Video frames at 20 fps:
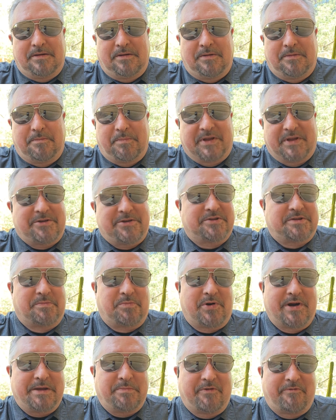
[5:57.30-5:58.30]
But there's a
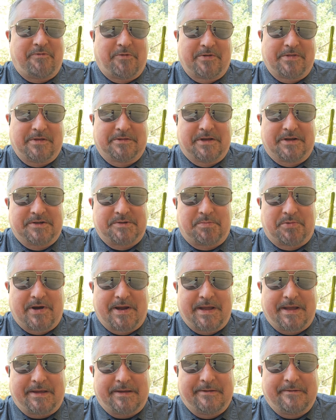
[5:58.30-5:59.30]
break before the lunch
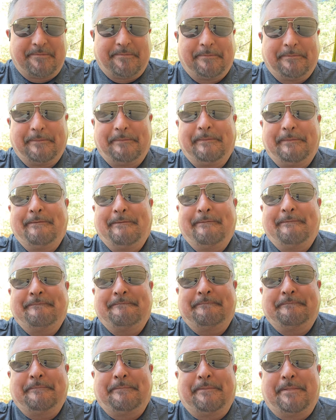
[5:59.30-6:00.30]
break.
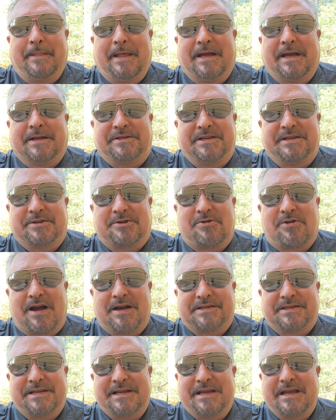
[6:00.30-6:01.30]
And she's
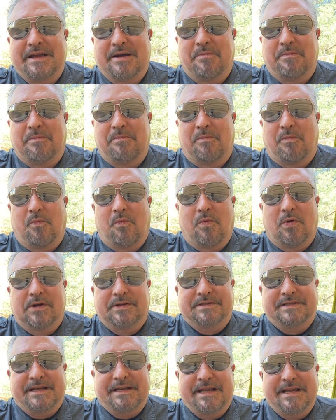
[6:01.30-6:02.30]
crossing him
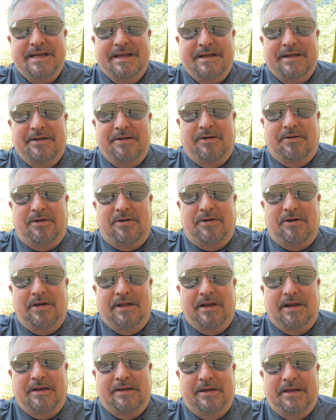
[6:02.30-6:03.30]
once again
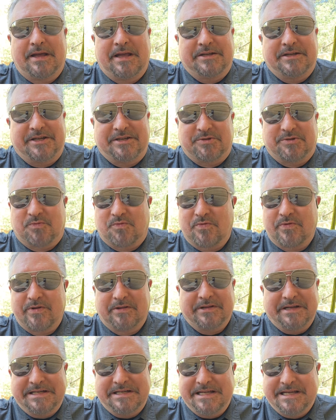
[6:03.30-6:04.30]
on, she's
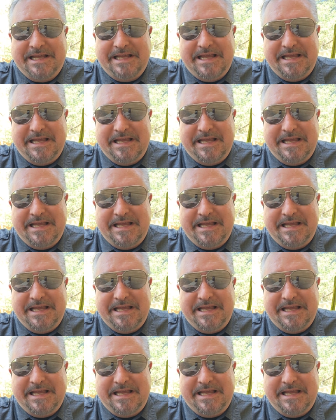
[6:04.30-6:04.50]
really digging